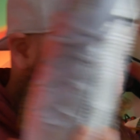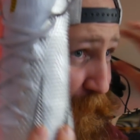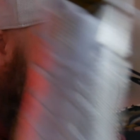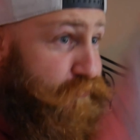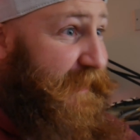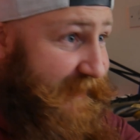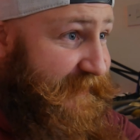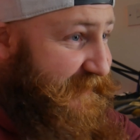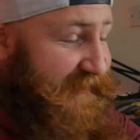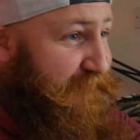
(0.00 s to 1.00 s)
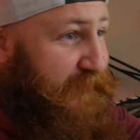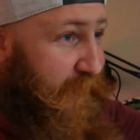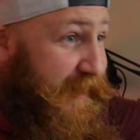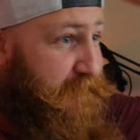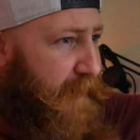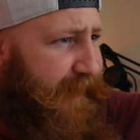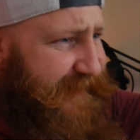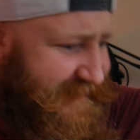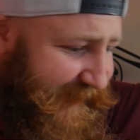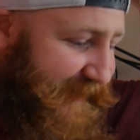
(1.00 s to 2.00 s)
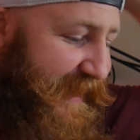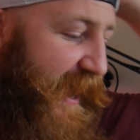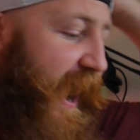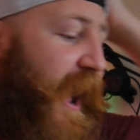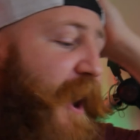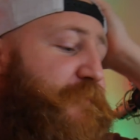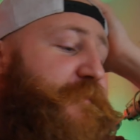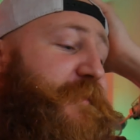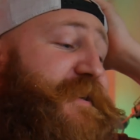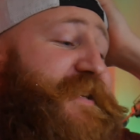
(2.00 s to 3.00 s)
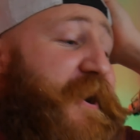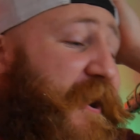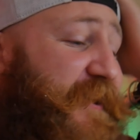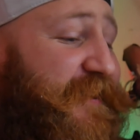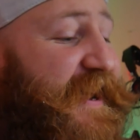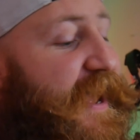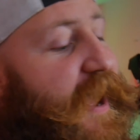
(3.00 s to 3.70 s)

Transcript: Brilliant if you're in marketing. So